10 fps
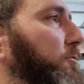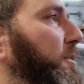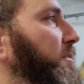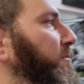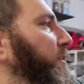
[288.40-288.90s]
Do I
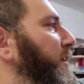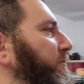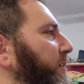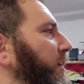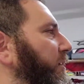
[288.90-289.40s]
still have
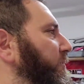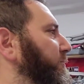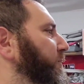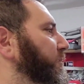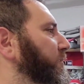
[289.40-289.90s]
a can
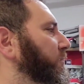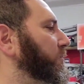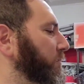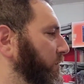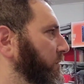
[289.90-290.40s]
of it?
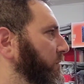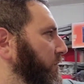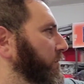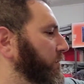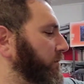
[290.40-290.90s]

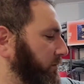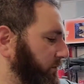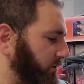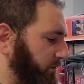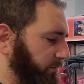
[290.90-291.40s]
Hold
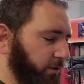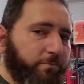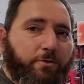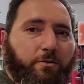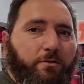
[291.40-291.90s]
on, people.